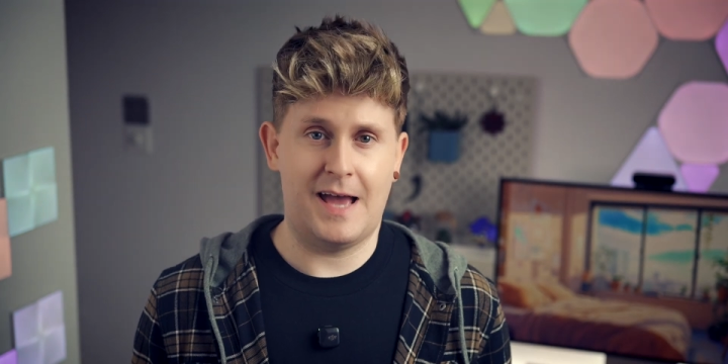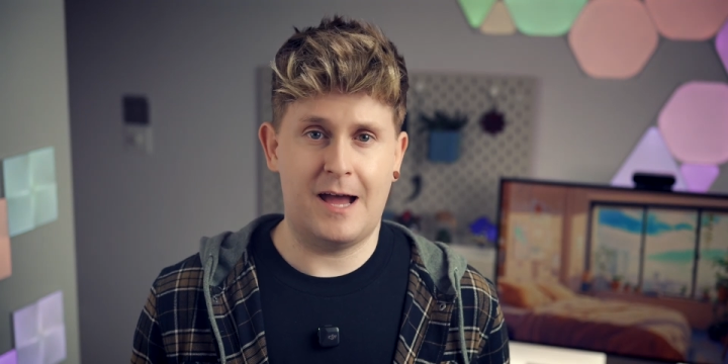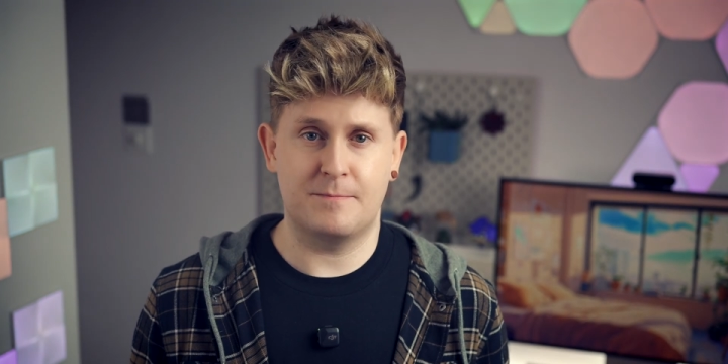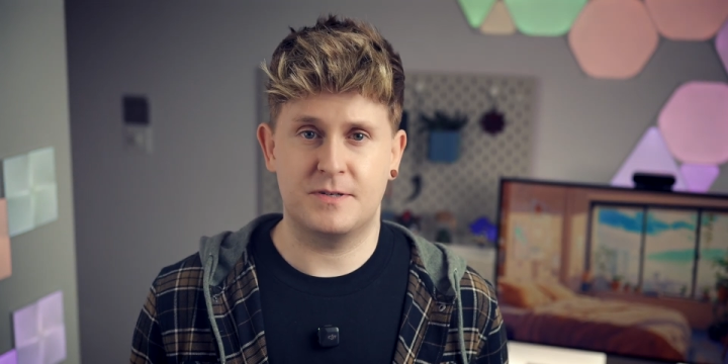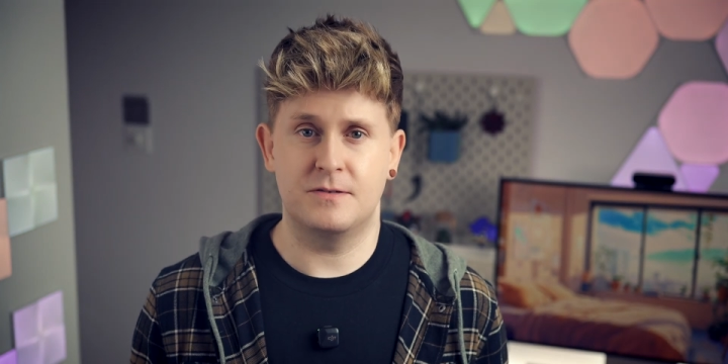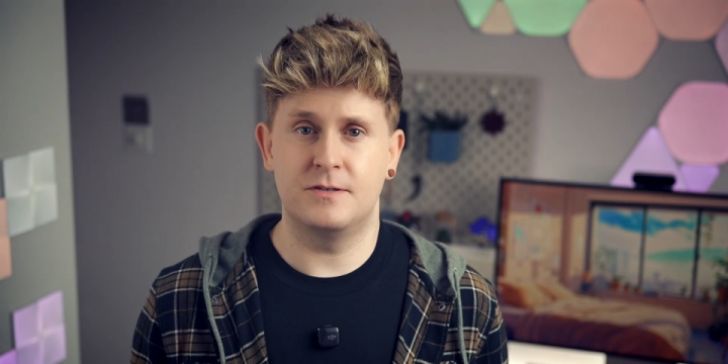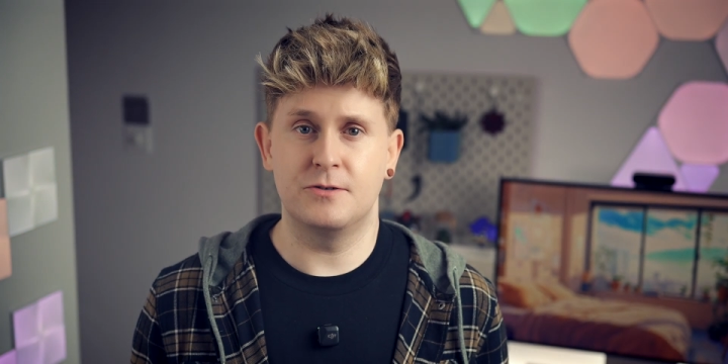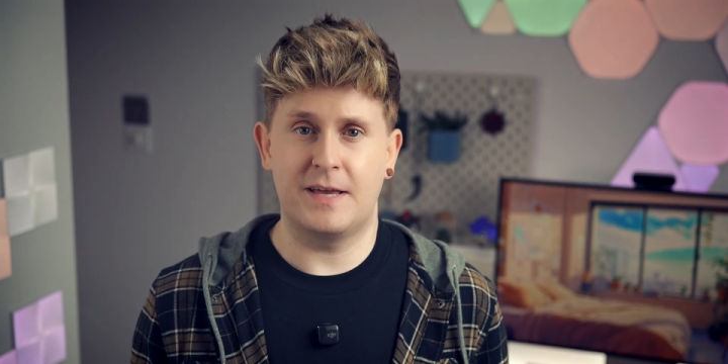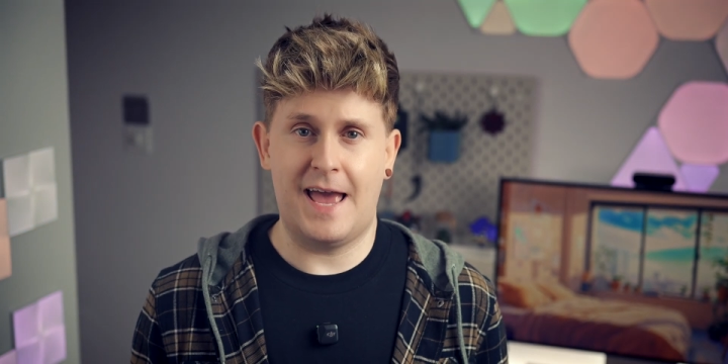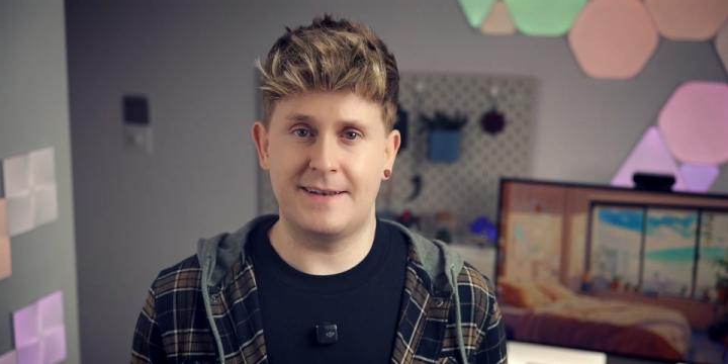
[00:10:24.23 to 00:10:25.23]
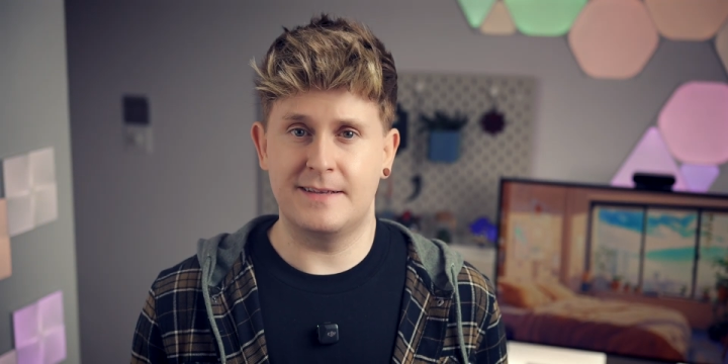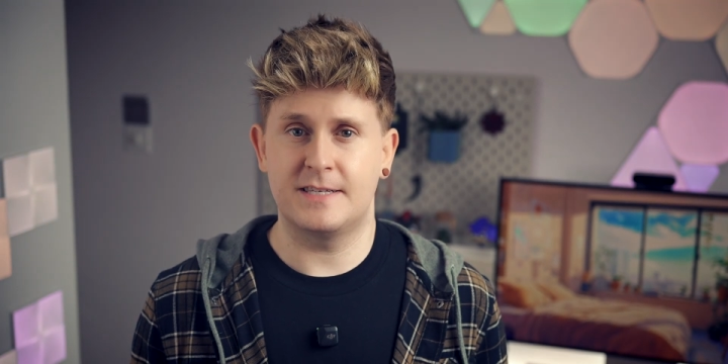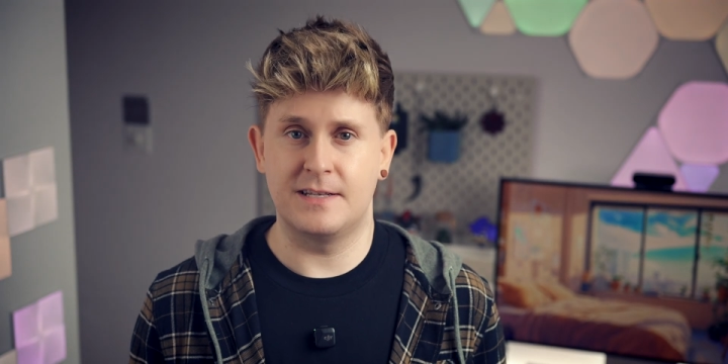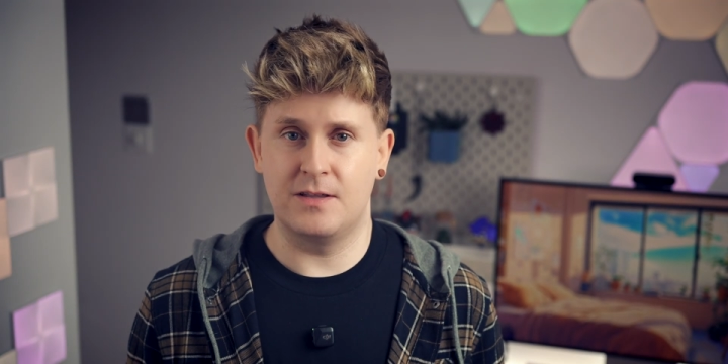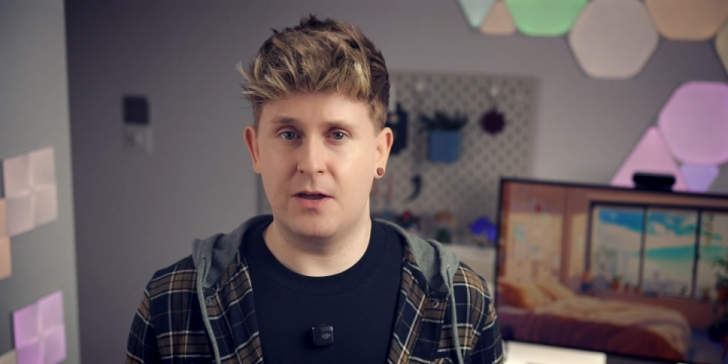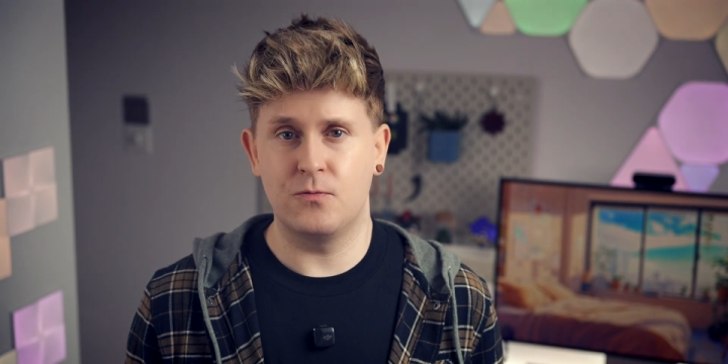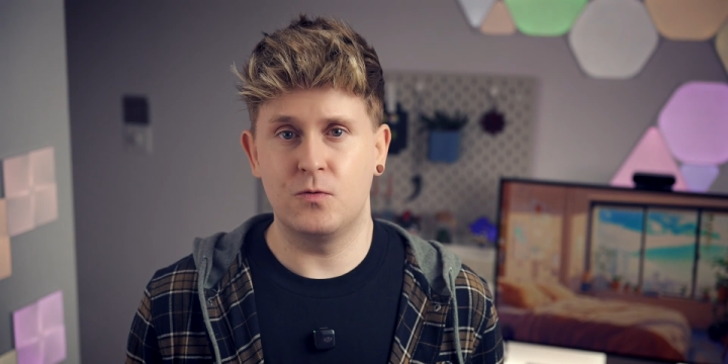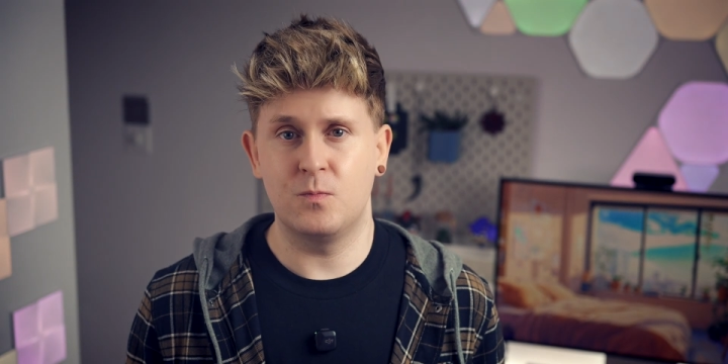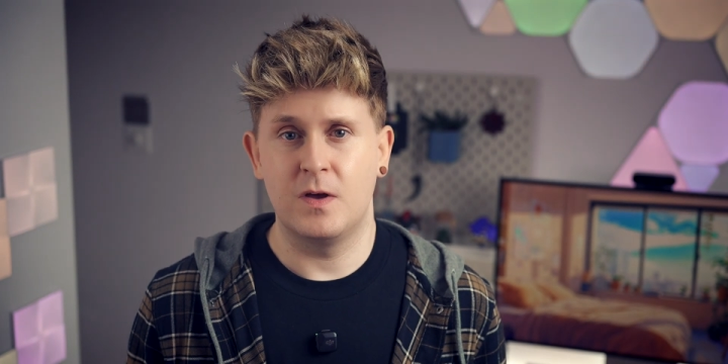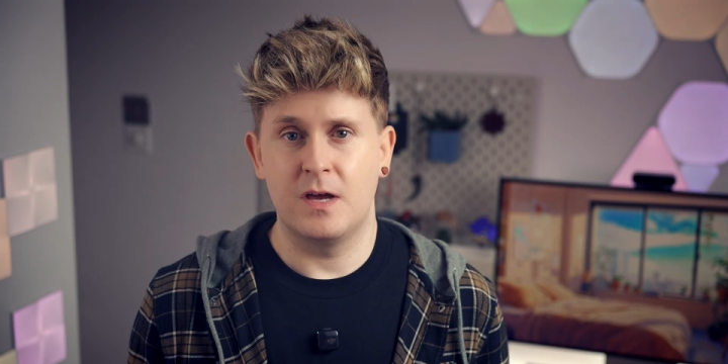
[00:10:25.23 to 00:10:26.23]
apps, doing edits in
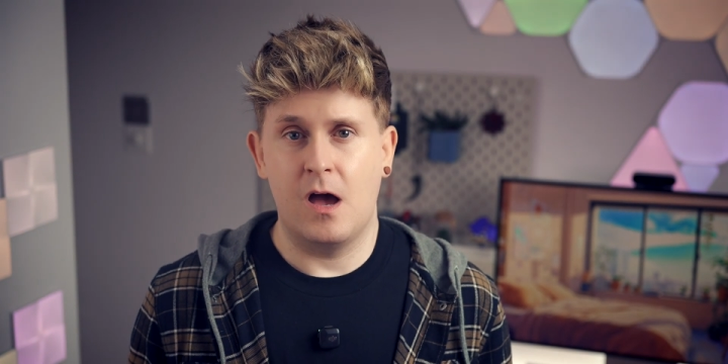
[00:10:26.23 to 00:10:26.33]
Lightroom,